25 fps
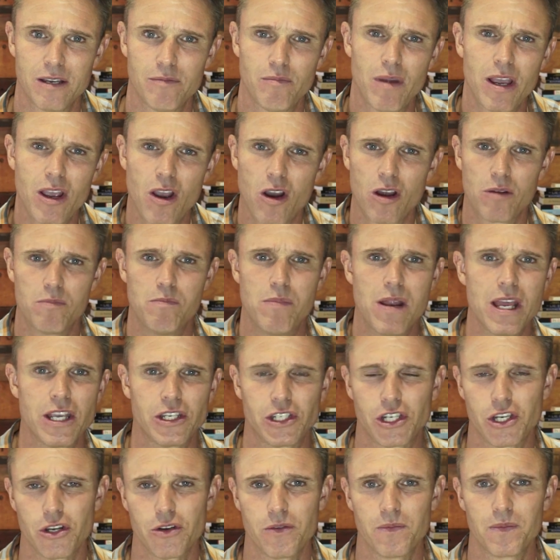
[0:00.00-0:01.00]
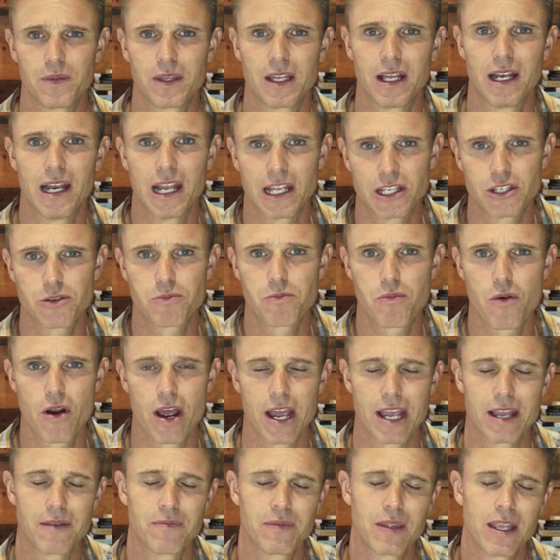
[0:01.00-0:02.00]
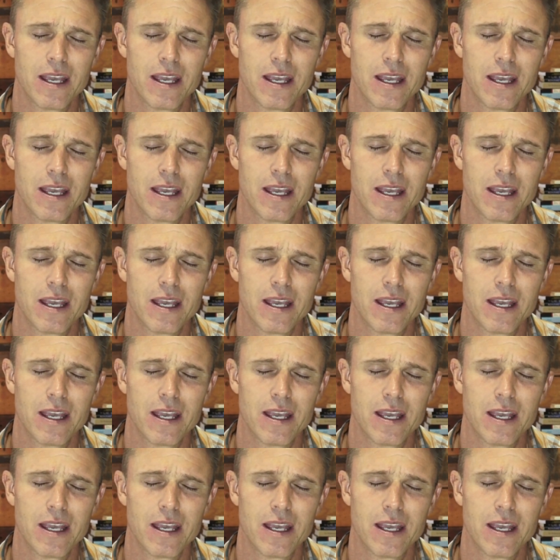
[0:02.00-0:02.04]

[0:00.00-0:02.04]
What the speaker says: May God bless you. Let's pray.